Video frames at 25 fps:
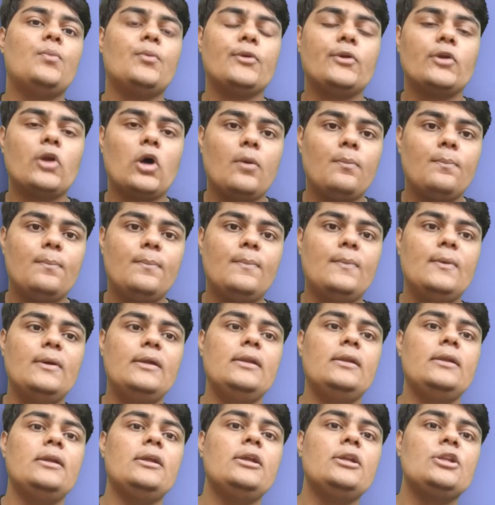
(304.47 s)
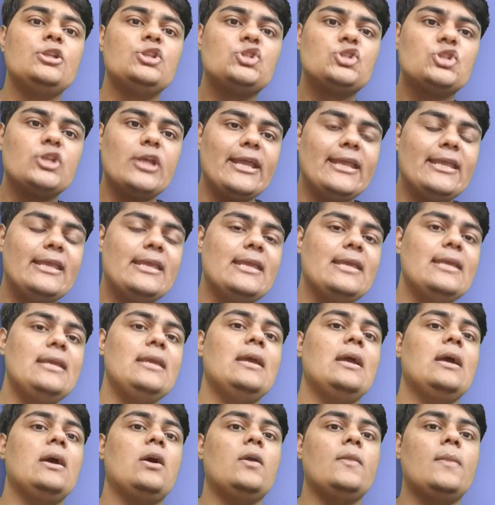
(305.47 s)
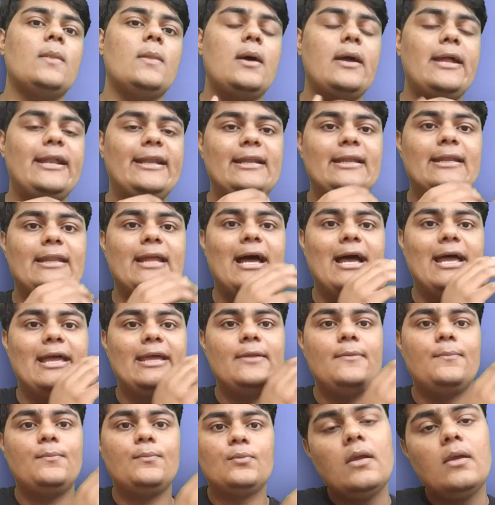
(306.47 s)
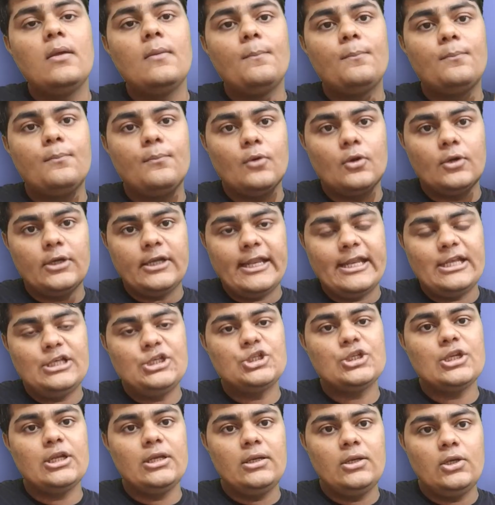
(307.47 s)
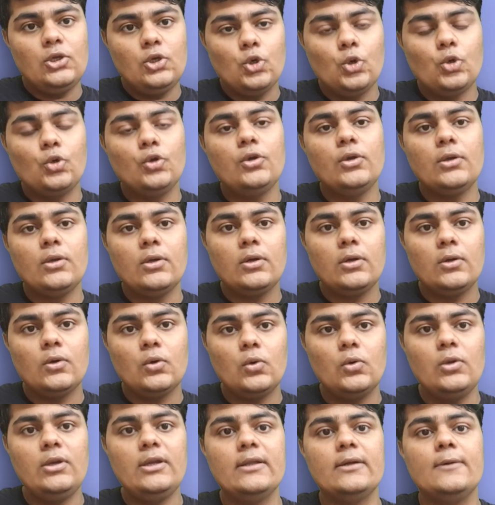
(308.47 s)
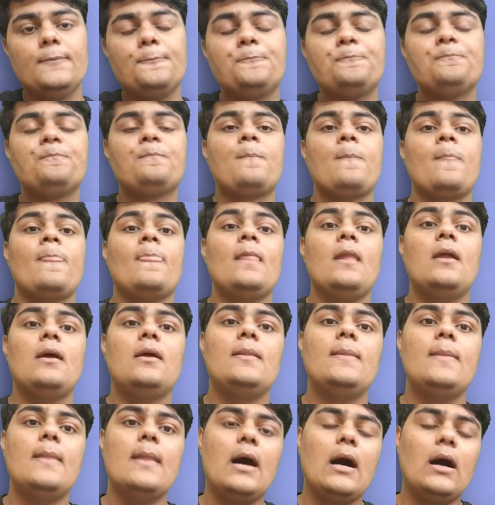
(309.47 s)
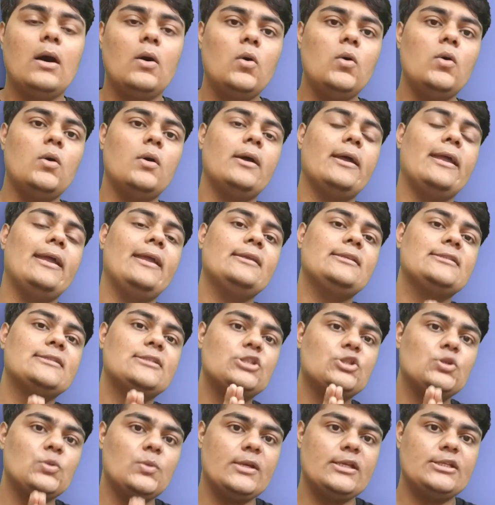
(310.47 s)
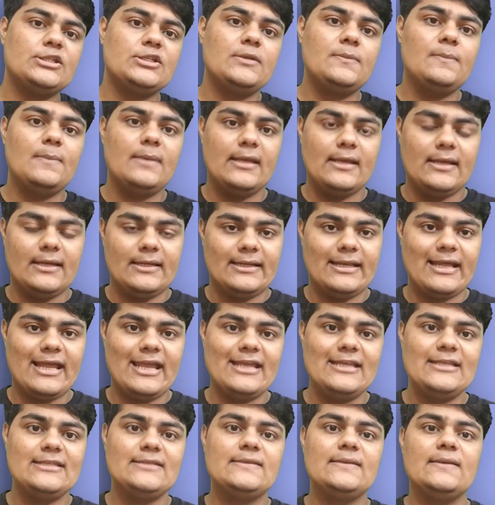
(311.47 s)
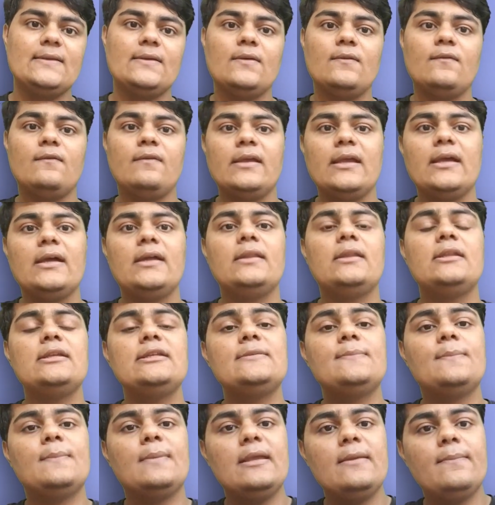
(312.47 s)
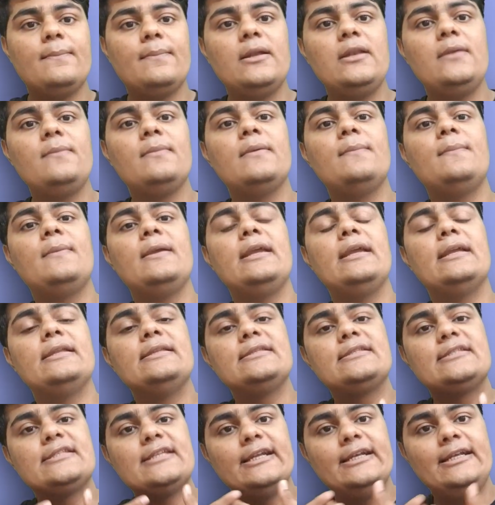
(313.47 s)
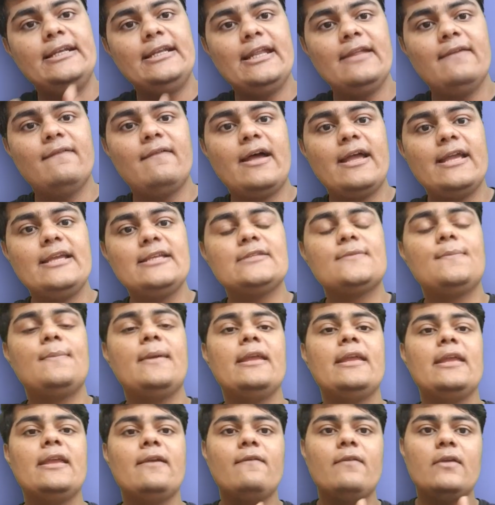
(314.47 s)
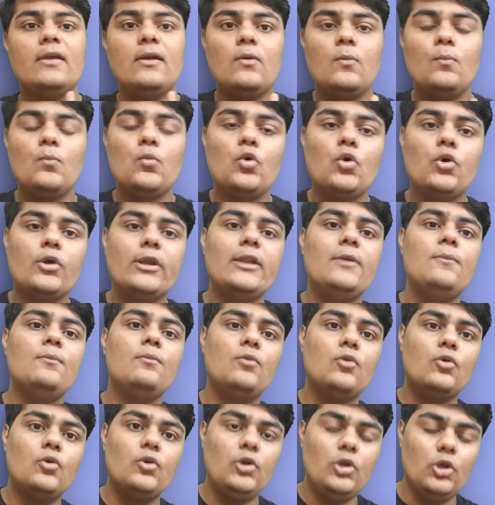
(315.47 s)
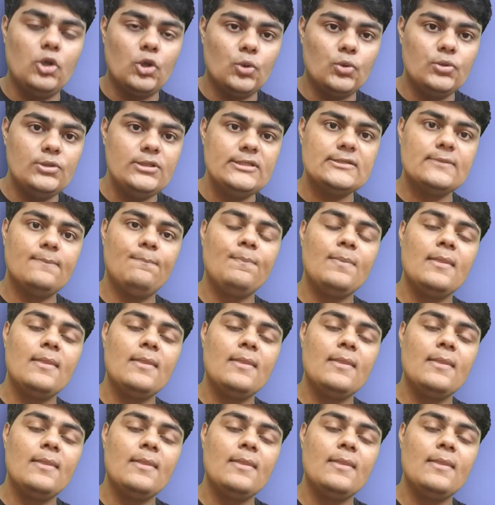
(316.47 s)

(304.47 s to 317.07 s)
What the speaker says: proper checking the entire potential loan holder. Now, a situation may arise where these people may be incentivized by giving more and more loans